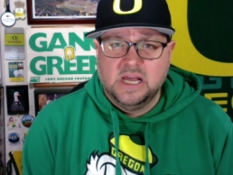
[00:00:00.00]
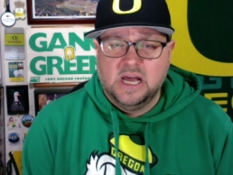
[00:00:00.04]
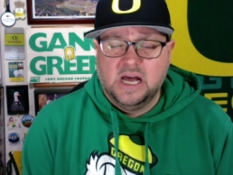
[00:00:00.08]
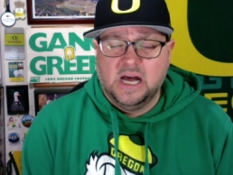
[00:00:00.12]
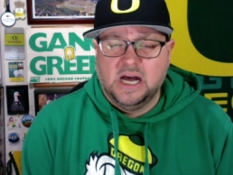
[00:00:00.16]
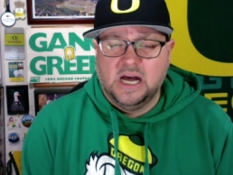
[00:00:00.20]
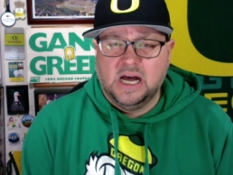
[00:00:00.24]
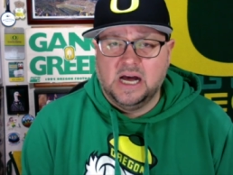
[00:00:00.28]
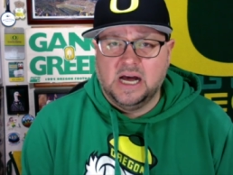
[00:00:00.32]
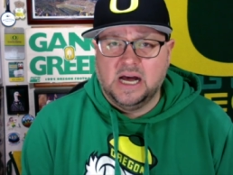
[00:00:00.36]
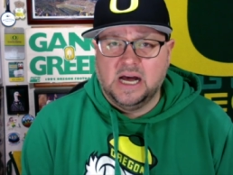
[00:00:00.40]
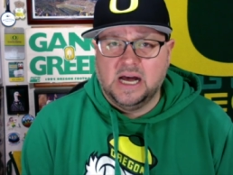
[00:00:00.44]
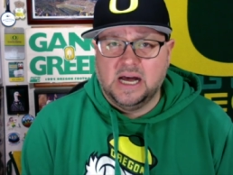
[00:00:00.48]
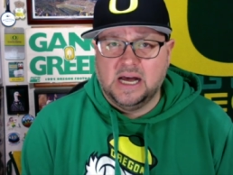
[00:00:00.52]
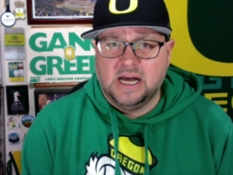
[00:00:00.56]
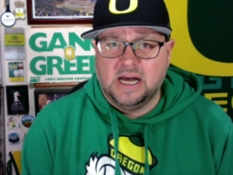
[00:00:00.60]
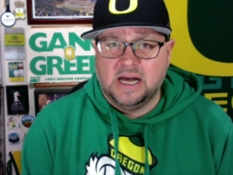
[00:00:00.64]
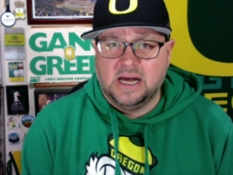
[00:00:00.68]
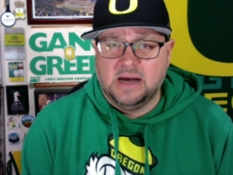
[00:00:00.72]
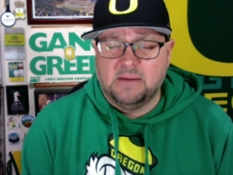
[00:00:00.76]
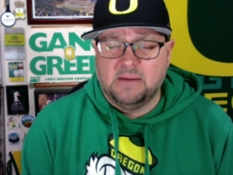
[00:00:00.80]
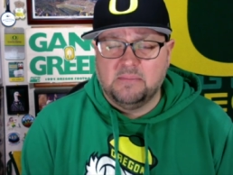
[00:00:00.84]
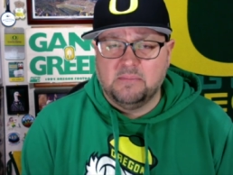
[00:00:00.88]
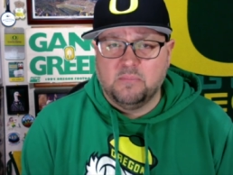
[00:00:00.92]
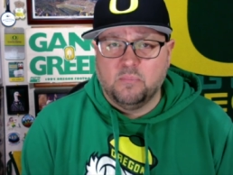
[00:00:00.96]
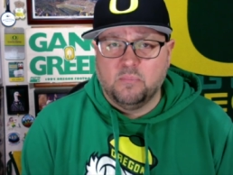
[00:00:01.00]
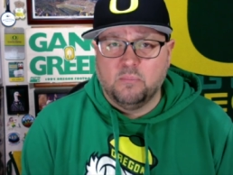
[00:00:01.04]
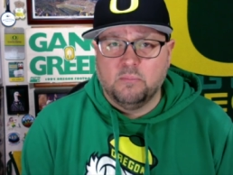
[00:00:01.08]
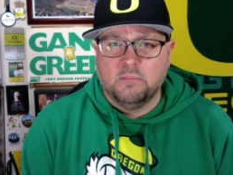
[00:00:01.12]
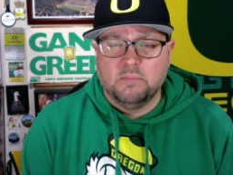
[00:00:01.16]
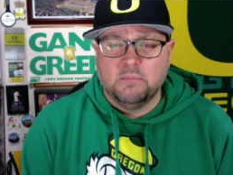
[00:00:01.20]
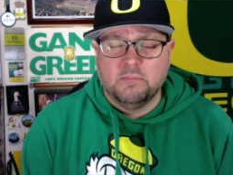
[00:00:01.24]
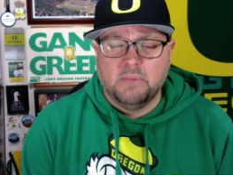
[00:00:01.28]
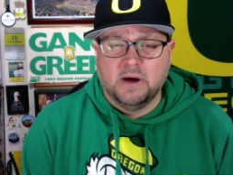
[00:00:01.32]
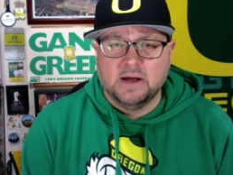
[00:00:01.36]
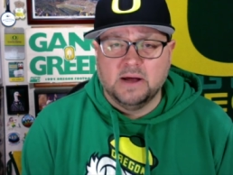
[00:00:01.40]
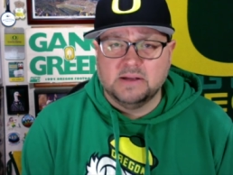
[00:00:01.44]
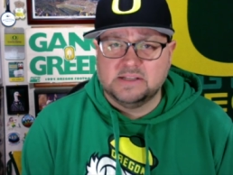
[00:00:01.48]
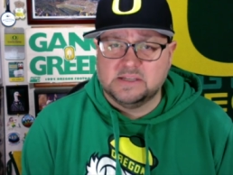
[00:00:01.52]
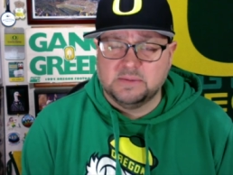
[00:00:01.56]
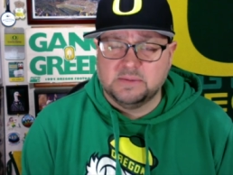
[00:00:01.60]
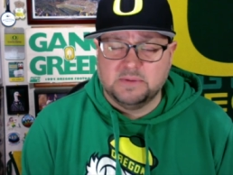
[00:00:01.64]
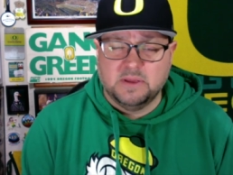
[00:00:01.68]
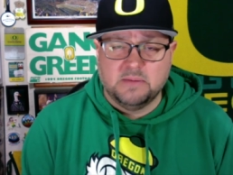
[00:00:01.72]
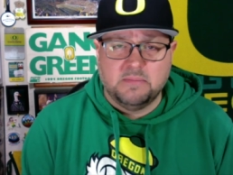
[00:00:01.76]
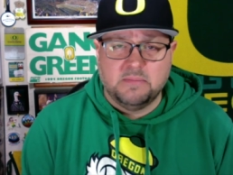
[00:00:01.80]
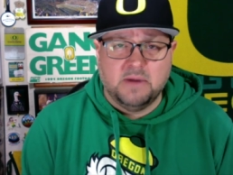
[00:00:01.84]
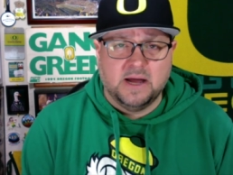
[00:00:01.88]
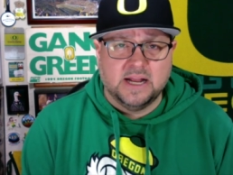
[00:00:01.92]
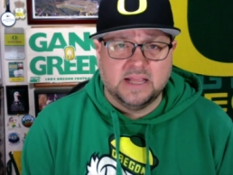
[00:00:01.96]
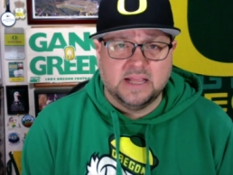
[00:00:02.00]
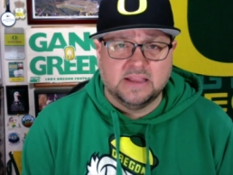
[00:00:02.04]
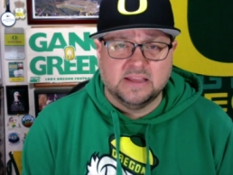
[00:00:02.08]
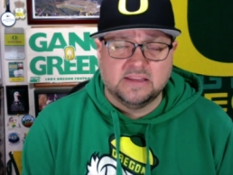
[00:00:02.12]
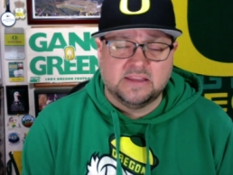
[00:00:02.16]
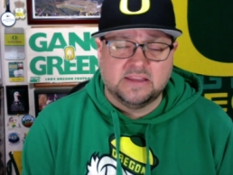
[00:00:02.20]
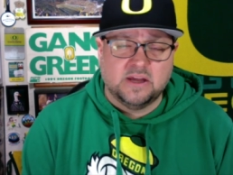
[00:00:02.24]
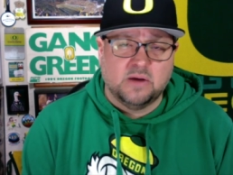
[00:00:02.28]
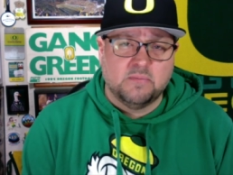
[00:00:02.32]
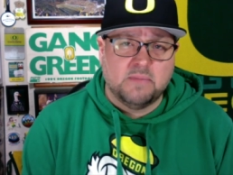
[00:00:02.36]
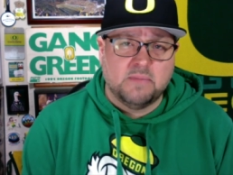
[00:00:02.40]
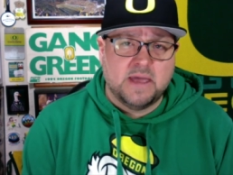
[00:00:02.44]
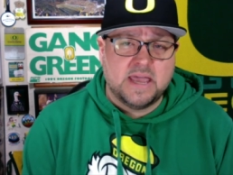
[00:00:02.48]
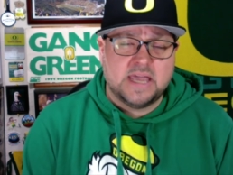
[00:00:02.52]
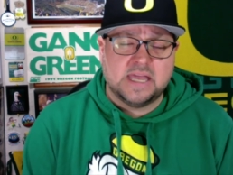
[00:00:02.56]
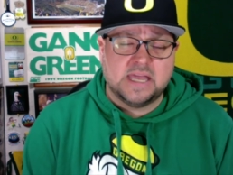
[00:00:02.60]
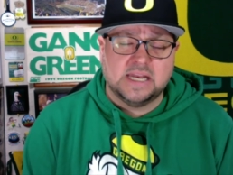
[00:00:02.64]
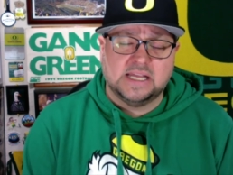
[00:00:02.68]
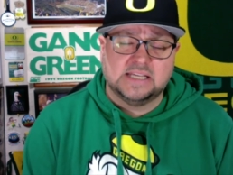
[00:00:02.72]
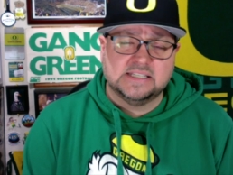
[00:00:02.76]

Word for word: uh, uh some of the money that they're making.